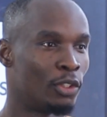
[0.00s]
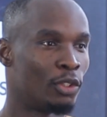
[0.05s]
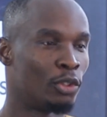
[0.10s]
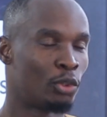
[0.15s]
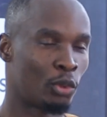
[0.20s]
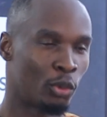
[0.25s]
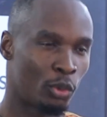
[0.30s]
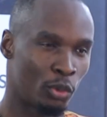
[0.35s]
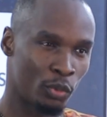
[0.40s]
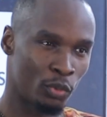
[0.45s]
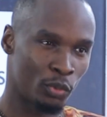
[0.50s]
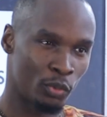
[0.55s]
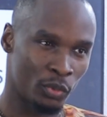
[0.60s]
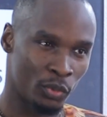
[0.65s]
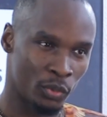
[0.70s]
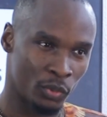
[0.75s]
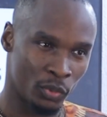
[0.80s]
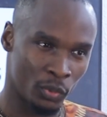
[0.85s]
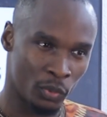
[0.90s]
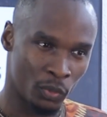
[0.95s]
So
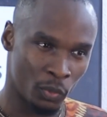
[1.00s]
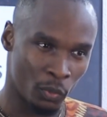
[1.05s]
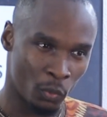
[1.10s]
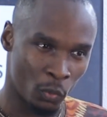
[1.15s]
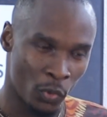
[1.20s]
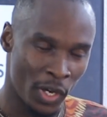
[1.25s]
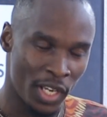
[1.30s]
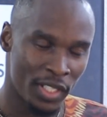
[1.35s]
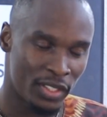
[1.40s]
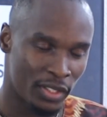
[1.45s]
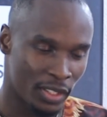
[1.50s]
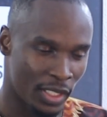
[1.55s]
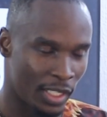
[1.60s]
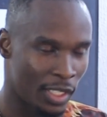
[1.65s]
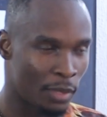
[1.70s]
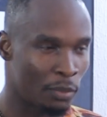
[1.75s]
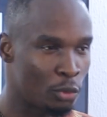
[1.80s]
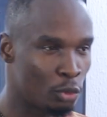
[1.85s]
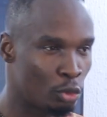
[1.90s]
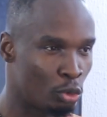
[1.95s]
once you're
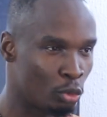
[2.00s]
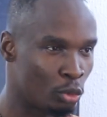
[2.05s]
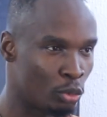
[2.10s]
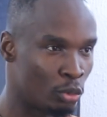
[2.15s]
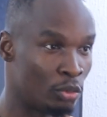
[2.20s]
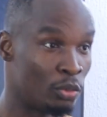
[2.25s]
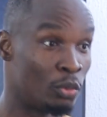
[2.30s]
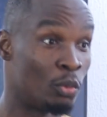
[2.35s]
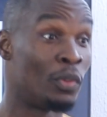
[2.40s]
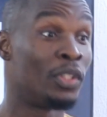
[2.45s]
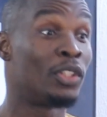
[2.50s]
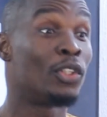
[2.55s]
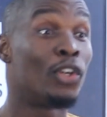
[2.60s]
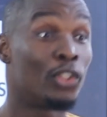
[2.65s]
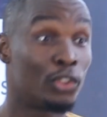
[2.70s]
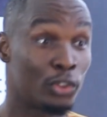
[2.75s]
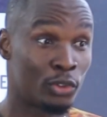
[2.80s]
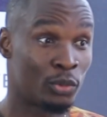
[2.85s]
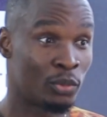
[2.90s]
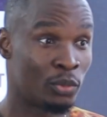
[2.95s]
able to, with
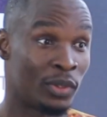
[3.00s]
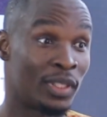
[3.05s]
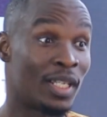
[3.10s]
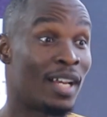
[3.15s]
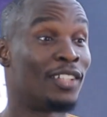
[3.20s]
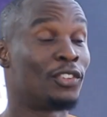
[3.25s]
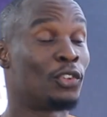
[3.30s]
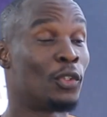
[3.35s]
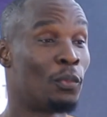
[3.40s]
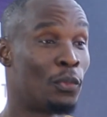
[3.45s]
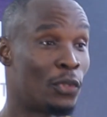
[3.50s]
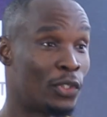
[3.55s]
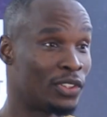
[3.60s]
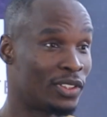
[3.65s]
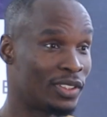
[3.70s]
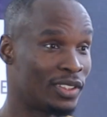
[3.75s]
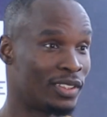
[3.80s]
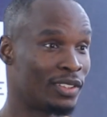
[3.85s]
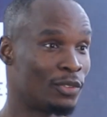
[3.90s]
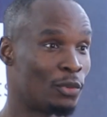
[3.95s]
us, with our support,
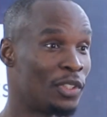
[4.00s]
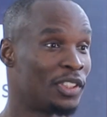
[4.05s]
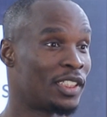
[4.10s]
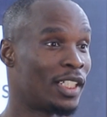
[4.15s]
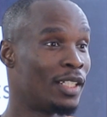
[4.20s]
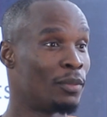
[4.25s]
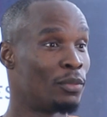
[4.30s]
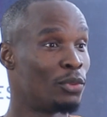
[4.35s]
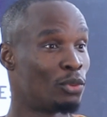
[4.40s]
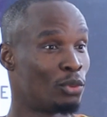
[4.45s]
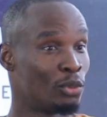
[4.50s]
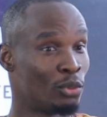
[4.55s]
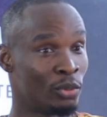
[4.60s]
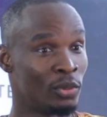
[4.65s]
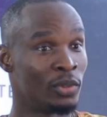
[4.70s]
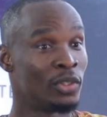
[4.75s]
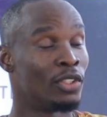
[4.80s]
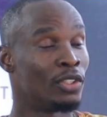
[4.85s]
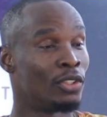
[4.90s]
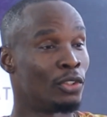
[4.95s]
once you're able to
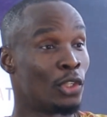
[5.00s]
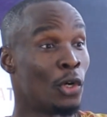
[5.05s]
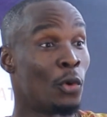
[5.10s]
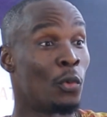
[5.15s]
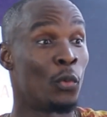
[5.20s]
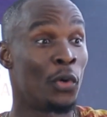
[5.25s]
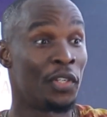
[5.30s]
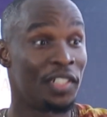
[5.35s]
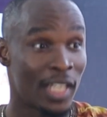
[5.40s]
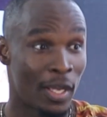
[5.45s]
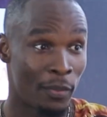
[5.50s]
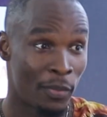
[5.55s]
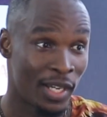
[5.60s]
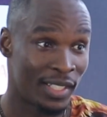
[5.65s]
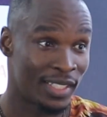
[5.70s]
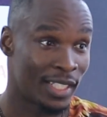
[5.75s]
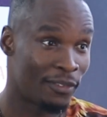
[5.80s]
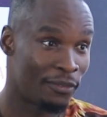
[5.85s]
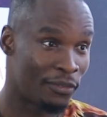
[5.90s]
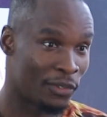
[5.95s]
not worry
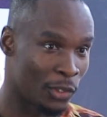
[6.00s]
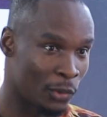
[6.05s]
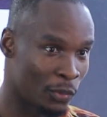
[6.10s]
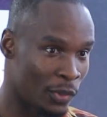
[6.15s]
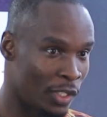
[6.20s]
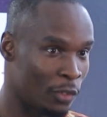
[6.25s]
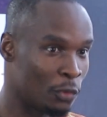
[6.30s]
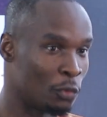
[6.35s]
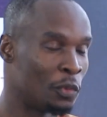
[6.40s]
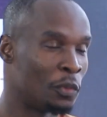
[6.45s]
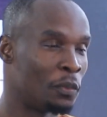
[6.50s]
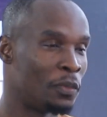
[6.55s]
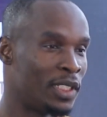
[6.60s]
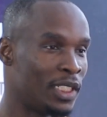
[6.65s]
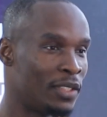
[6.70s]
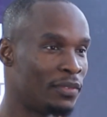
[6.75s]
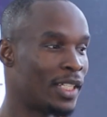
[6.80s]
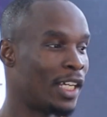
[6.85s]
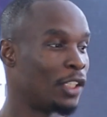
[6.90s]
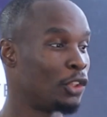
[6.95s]
about that for a while, we
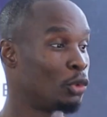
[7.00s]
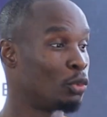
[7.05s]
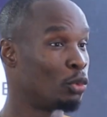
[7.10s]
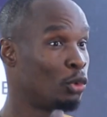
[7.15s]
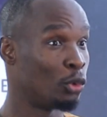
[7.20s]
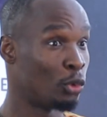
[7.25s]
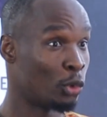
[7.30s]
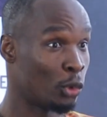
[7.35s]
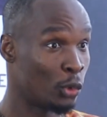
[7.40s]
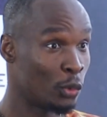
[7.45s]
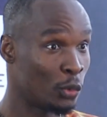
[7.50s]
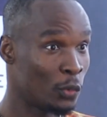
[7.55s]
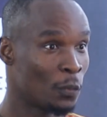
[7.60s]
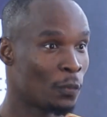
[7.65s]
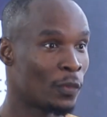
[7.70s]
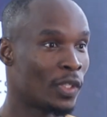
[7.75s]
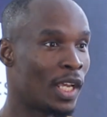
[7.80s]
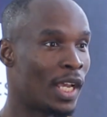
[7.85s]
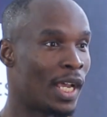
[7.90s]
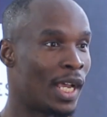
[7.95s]
believe that you will grow
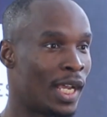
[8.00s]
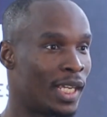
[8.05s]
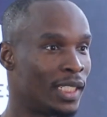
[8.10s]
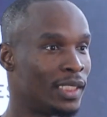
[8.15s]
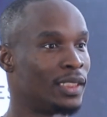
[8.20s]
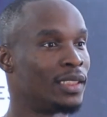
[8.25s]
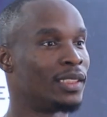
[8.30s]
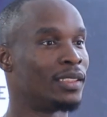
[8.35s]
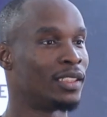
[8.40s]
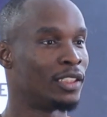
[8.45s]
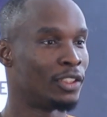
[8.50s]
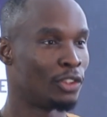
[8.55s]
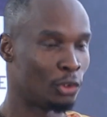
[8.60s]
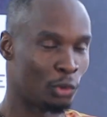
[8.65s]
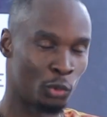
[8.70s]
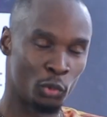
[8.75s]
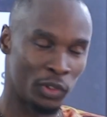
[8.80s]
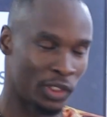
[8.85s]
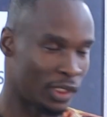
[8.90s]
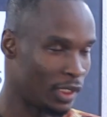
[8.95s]
and
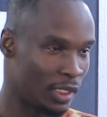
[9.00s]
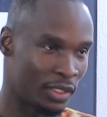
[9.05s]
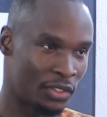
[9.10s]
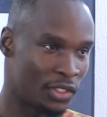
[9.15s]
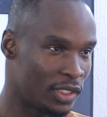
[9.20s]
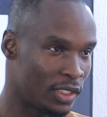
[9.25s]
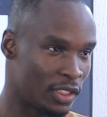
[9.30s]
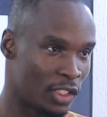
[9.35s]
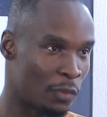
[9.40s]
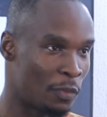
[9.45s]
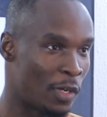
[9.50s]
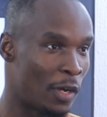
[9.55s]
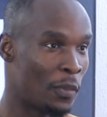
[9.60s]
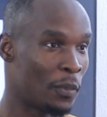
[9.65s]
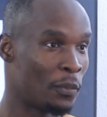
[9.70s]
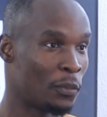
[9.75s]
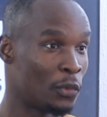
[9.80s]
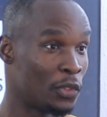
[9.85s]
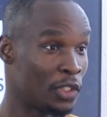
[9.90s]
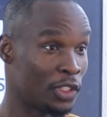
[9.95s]
you will increase the number of
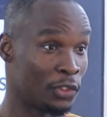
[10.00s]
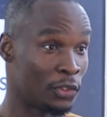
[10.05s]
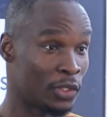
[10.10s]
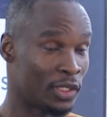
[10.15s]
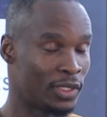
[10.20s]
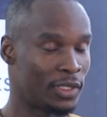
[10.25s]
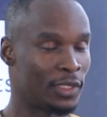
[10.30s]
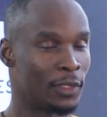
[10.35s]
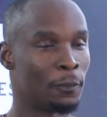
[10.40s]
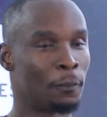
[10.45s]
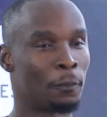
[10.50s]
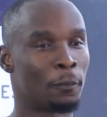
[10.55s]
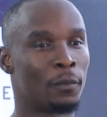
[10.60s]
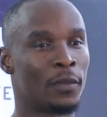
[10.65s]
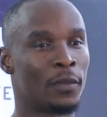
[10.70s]
people in your team.